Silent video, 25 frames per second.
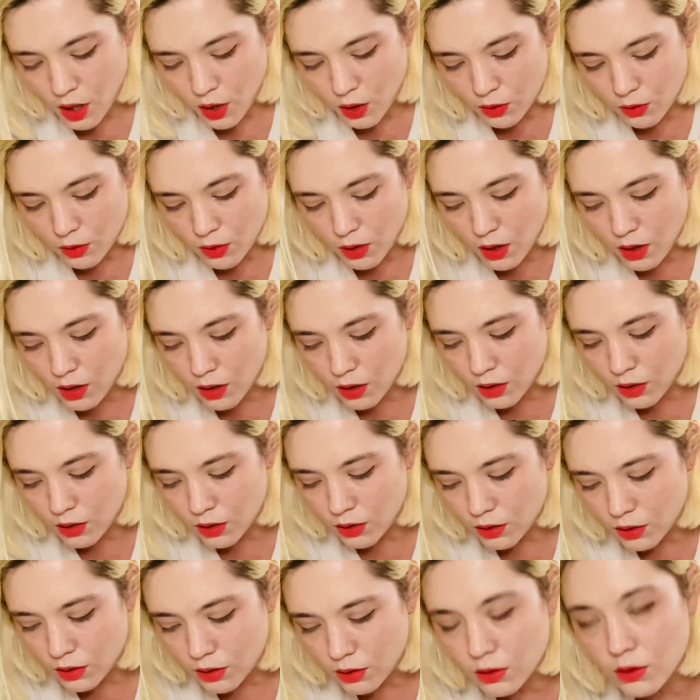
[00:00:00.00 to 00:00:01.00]

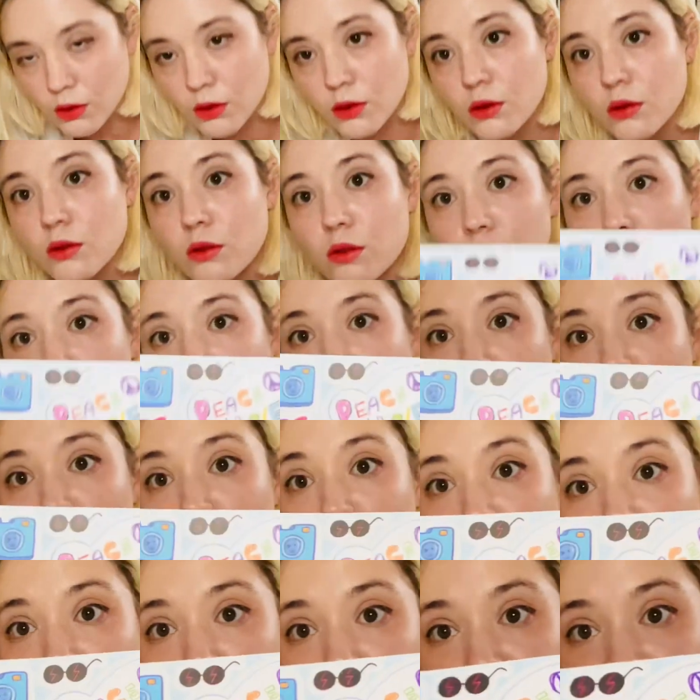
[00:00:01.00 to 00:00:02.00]
Whoa,
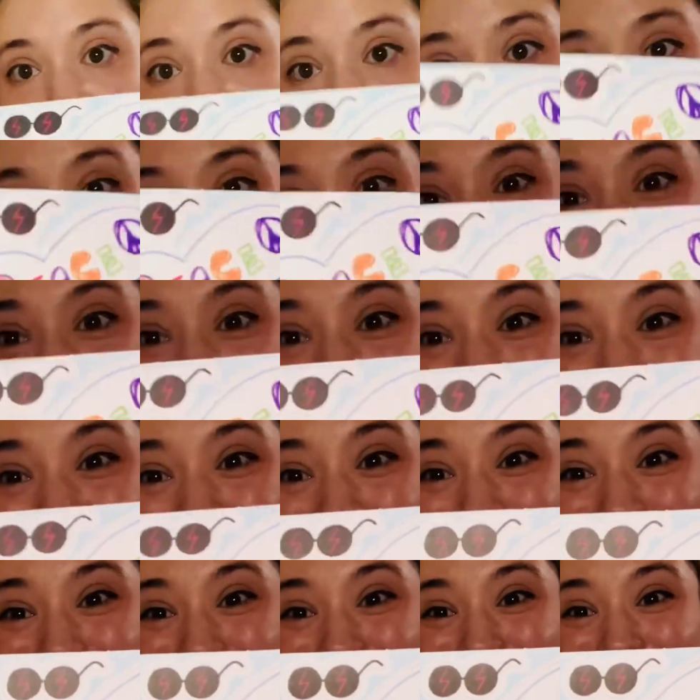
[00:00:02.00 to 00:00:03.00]
it's so
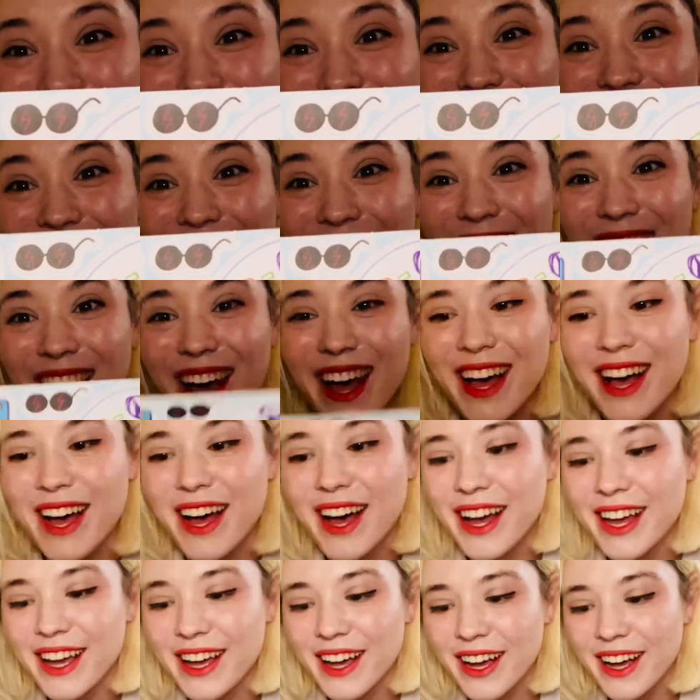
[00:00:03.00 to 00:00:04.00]
cute.
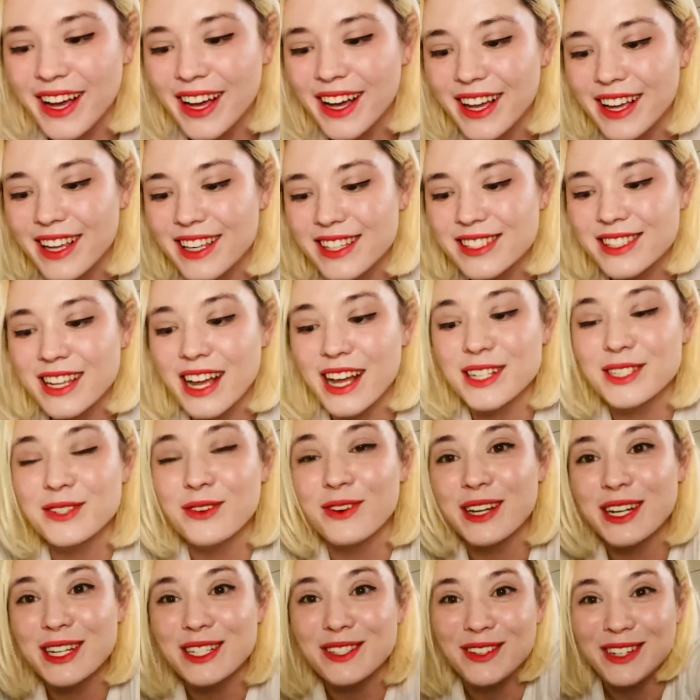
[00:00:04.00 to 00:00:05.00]
It's not
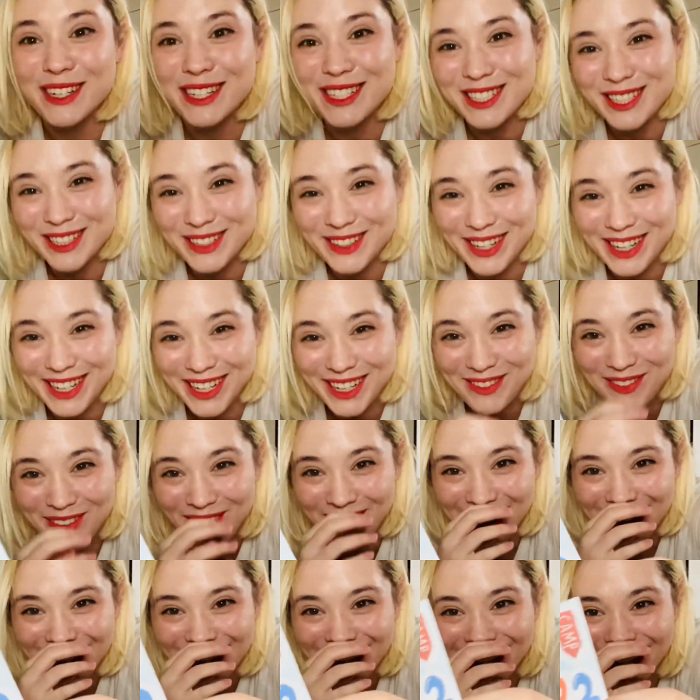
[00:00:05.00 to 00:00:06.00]
2022
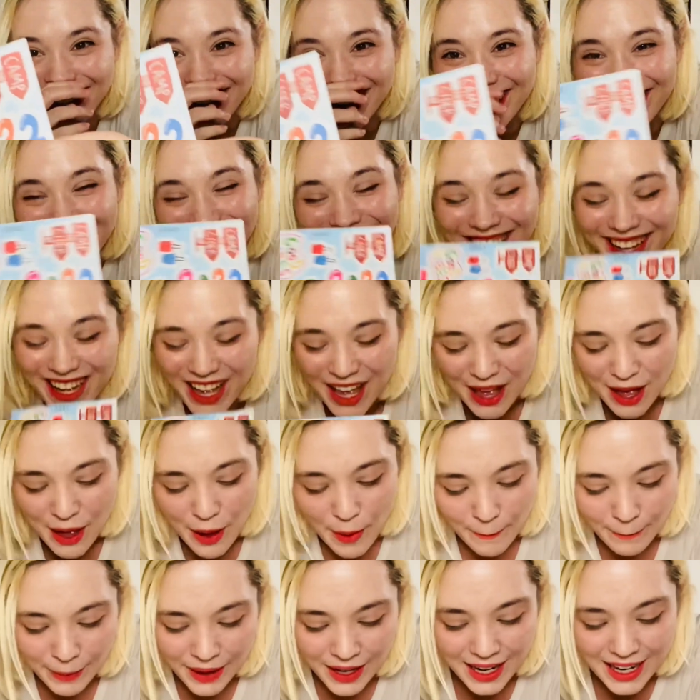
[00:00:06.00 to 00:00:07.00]
anymore,
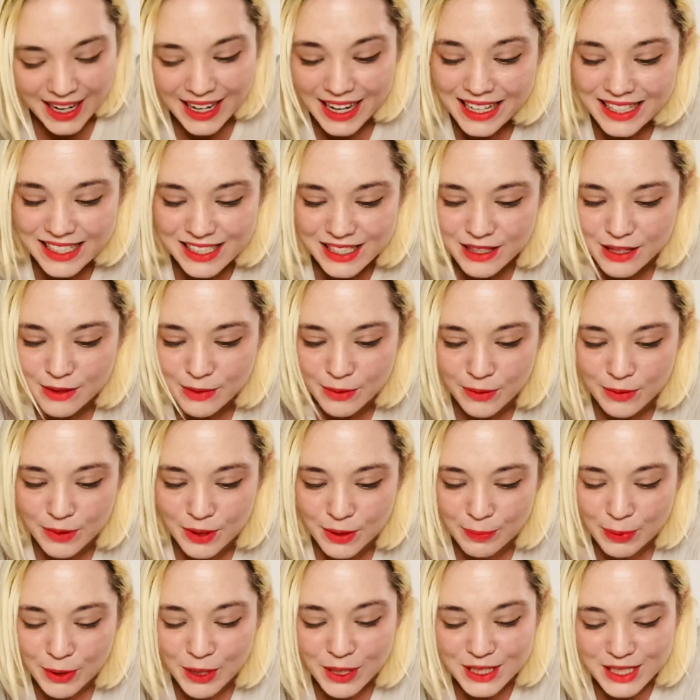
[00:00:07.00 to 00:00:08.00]
but I guess
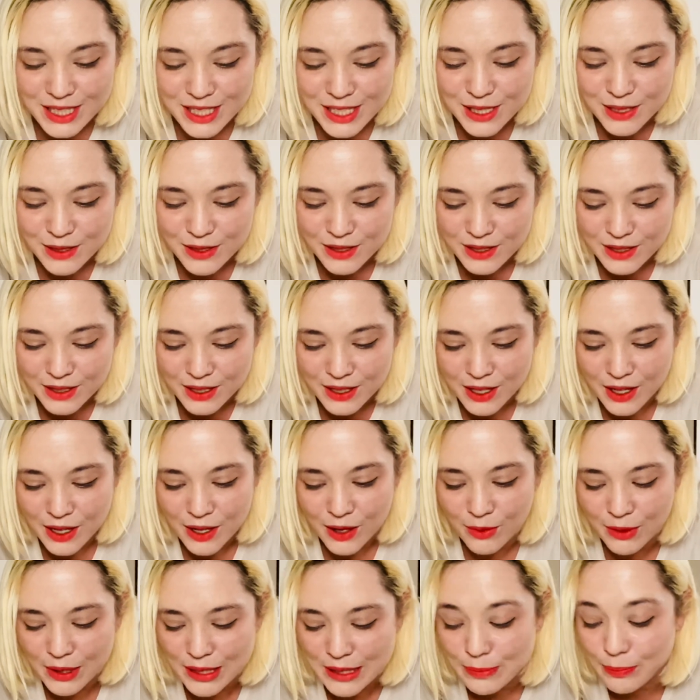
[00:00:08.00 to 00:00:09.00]
the purchase
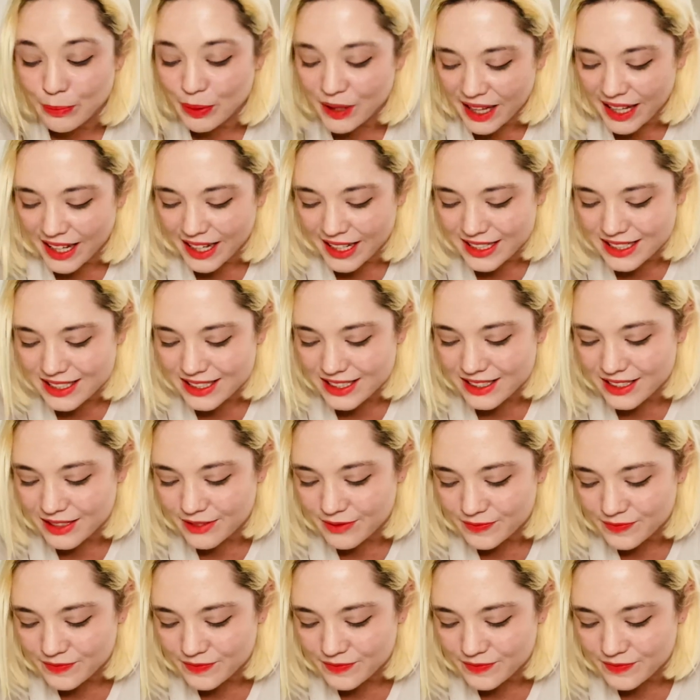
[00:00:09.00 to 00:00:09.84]
was placed